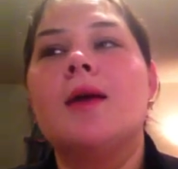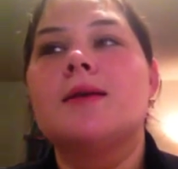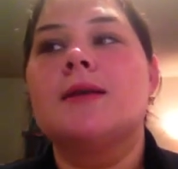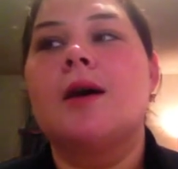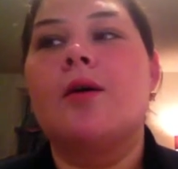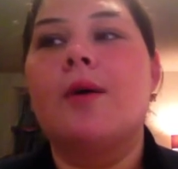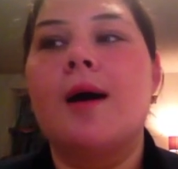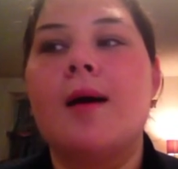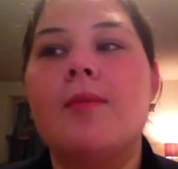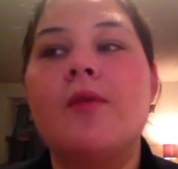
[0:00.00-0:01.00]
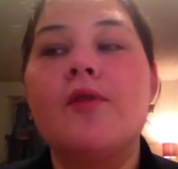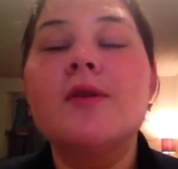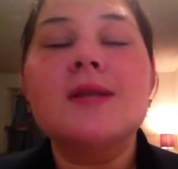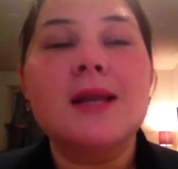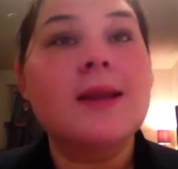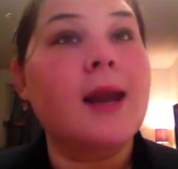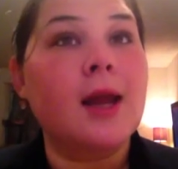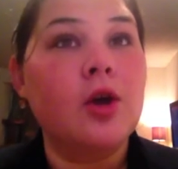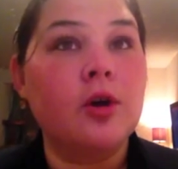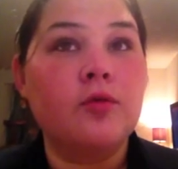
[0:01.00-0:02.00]
So the first thing that
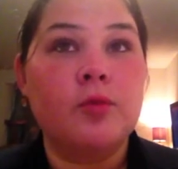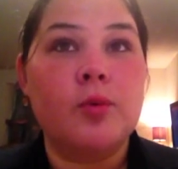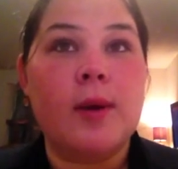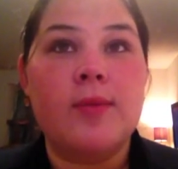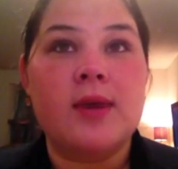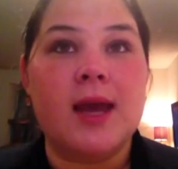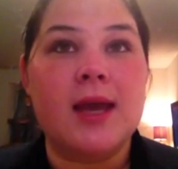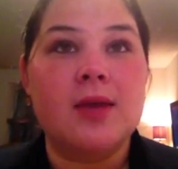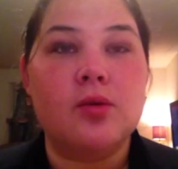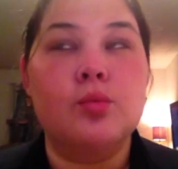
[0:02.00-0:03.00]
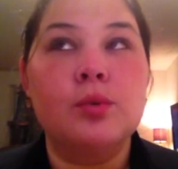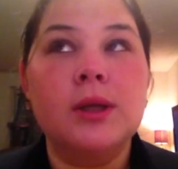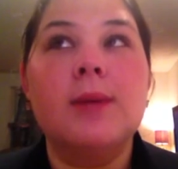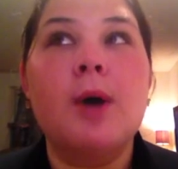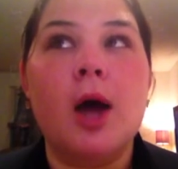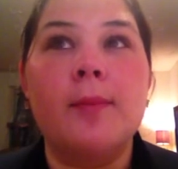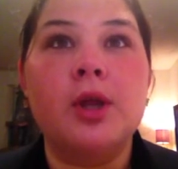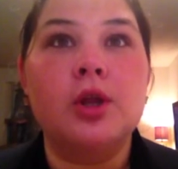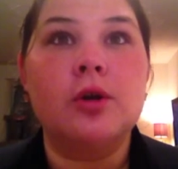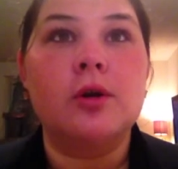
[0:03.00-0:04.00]
I cooked from the website is a really
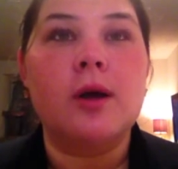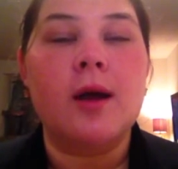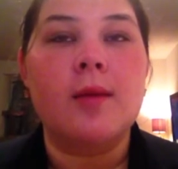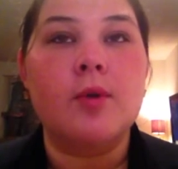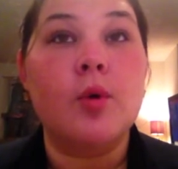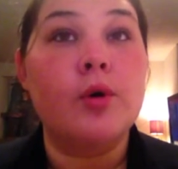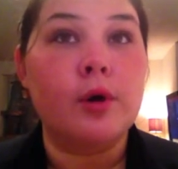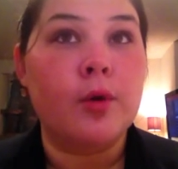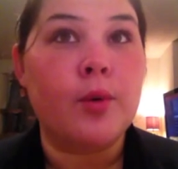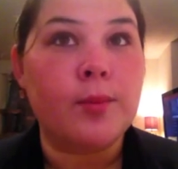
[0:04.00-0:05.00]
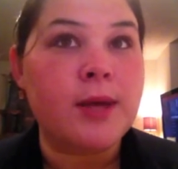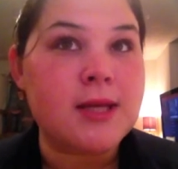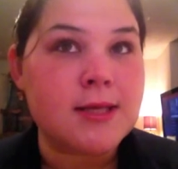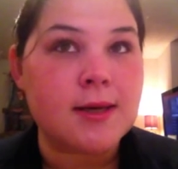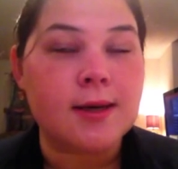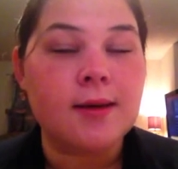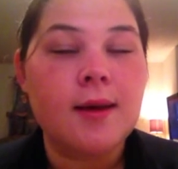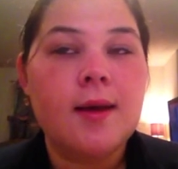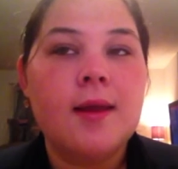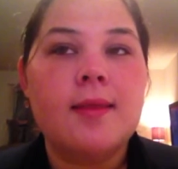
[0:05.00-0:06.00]
popular quote-unquote pizza
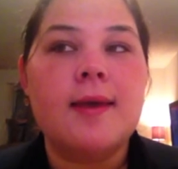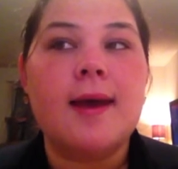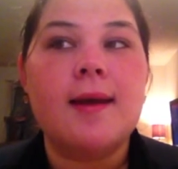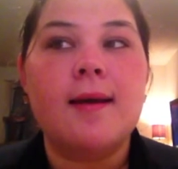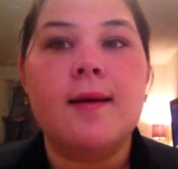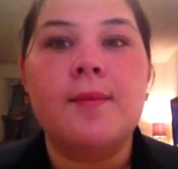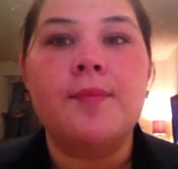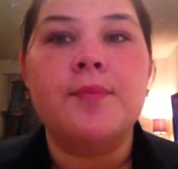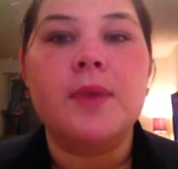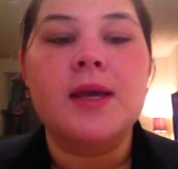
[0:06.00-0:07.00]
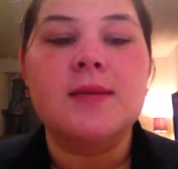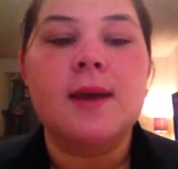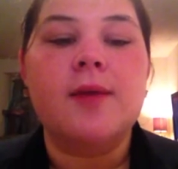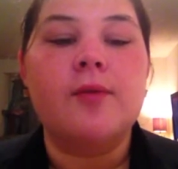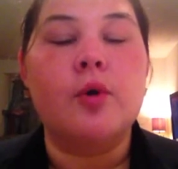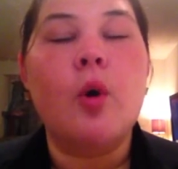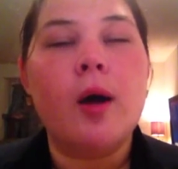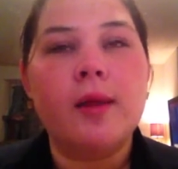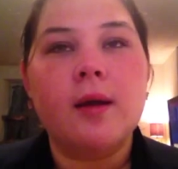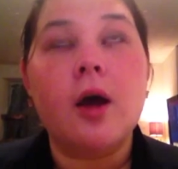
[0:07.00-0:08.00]
that is made from
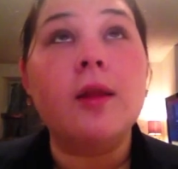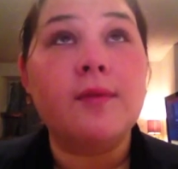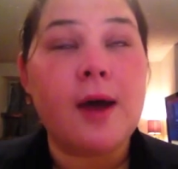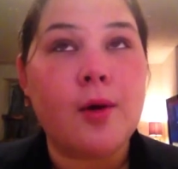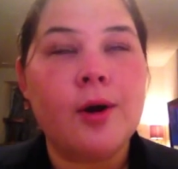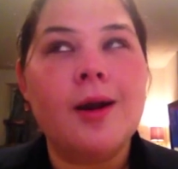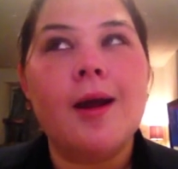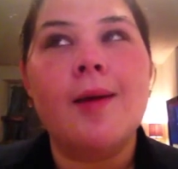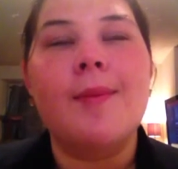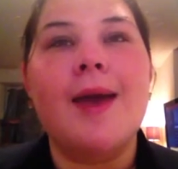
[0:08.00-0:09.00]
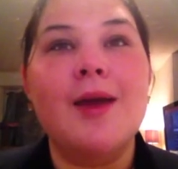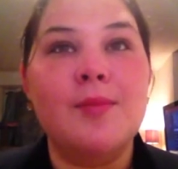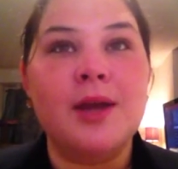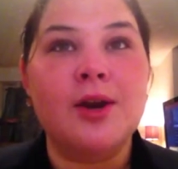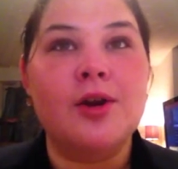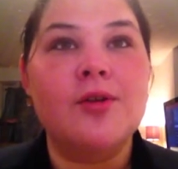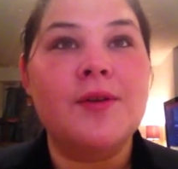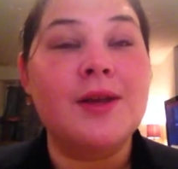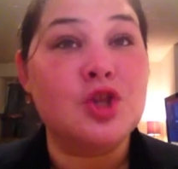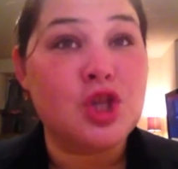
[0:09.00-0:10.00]
cauliflower, egg
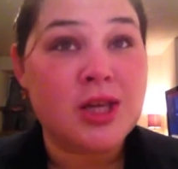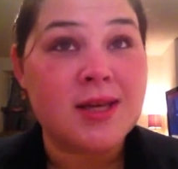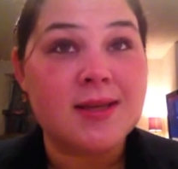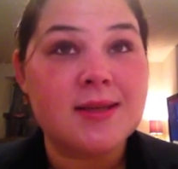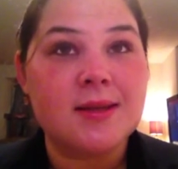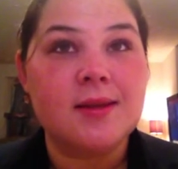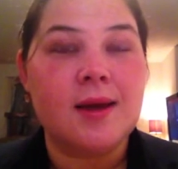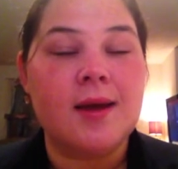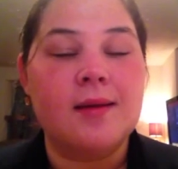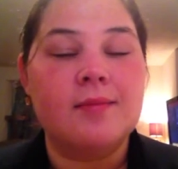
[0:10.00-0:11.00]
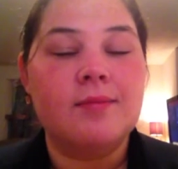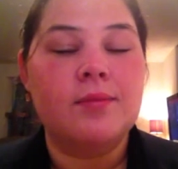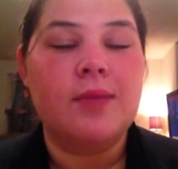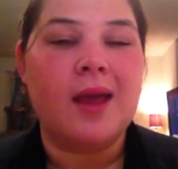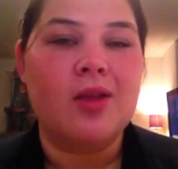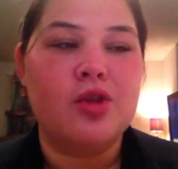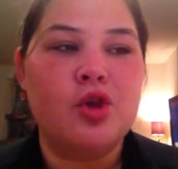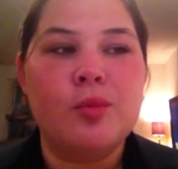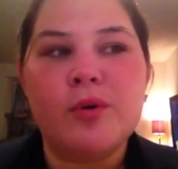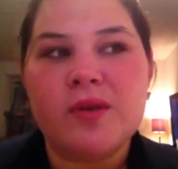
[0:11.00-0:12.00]
beaters, and cheese, like
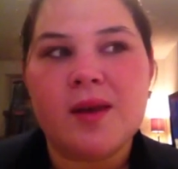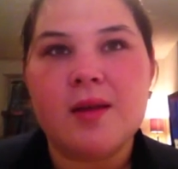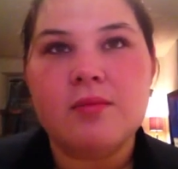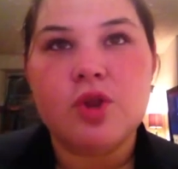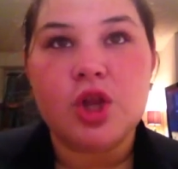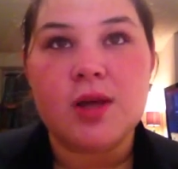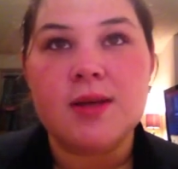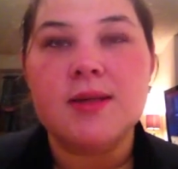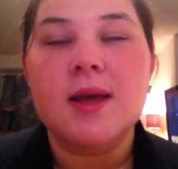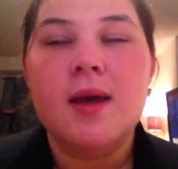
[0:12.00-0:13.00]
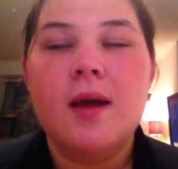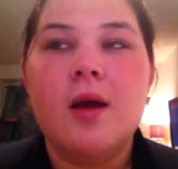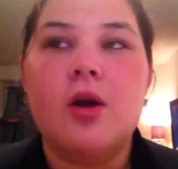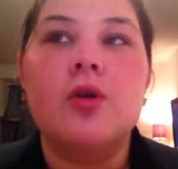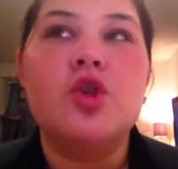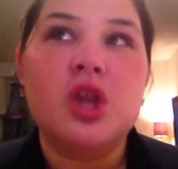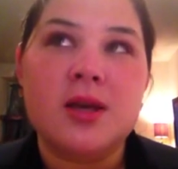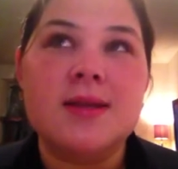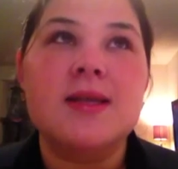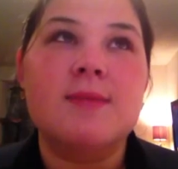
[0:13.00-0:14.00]
2% cheese, or
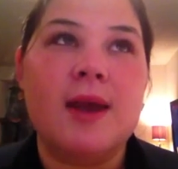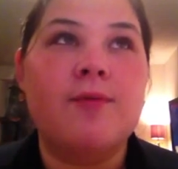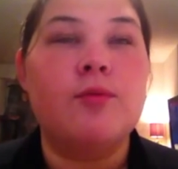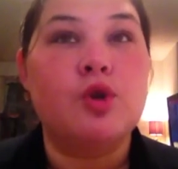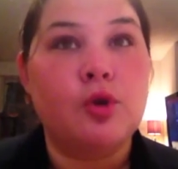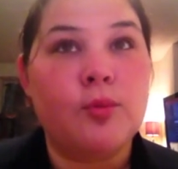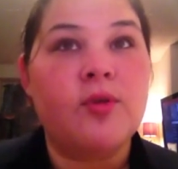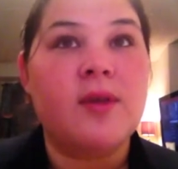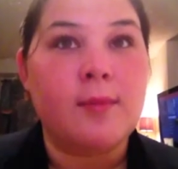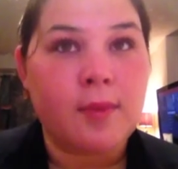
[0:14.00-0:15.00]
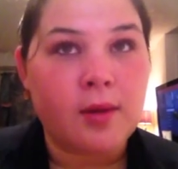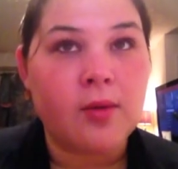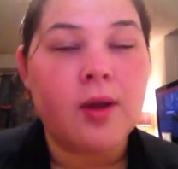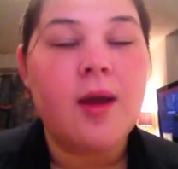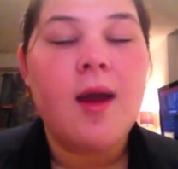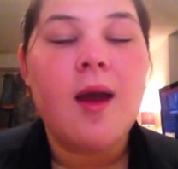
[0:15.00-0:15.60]
cheese that's made from 2% milk.